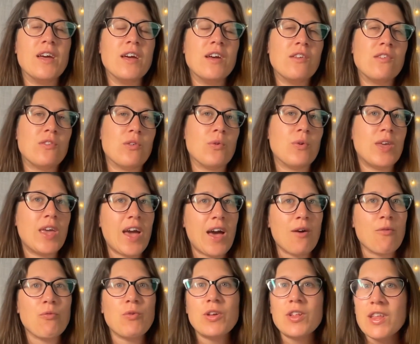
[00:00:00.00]
So
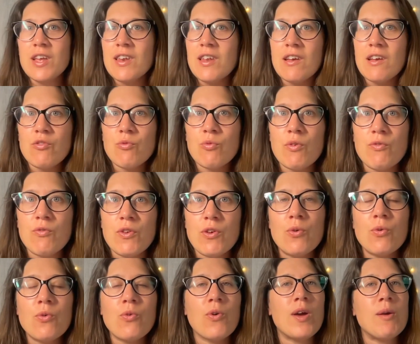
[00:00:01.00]
yeah, really nice
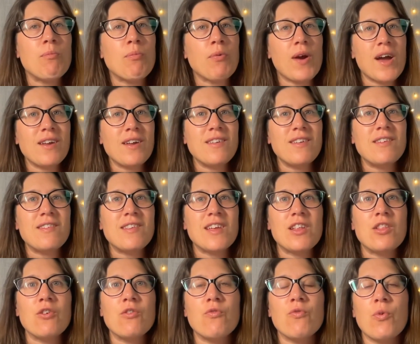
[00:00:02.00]
review, great practice. I
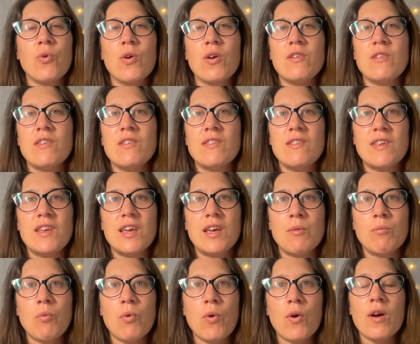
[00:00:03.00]
look forward to
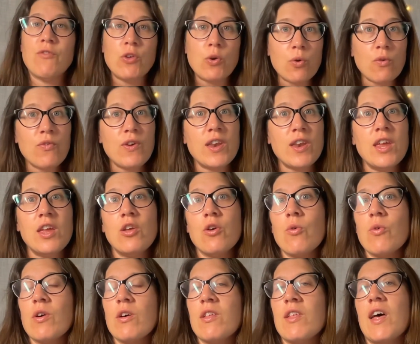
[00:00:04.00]
seeing more. If you have any
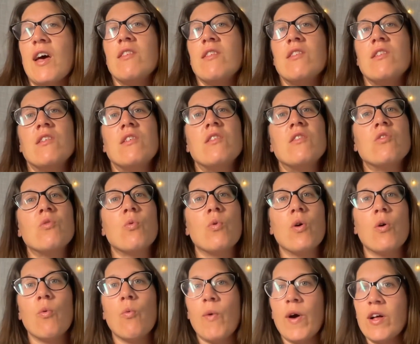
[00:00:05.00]
yoga classes
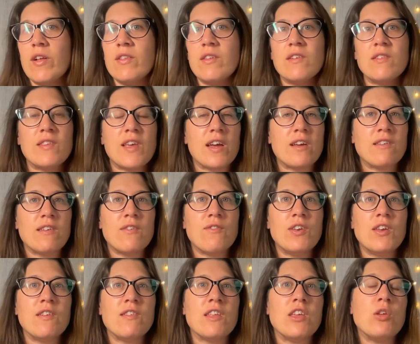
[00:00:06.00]
or wellness
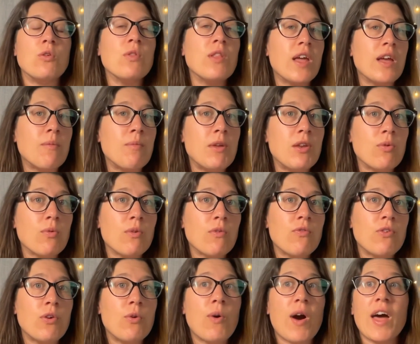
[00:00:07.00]
activities that you'd like me to
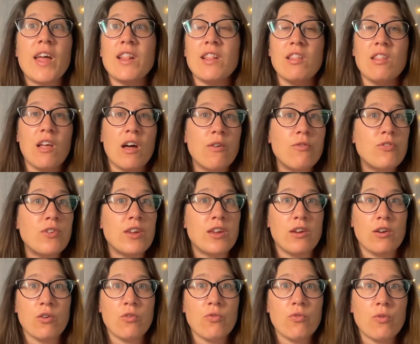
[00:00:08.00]
review, I'd love to
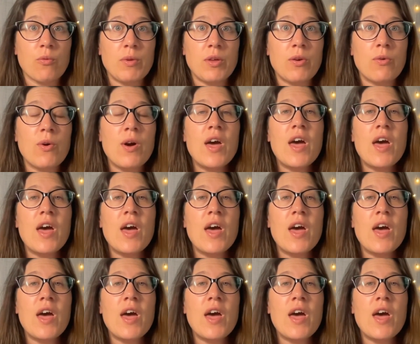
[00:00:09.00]
hear from you.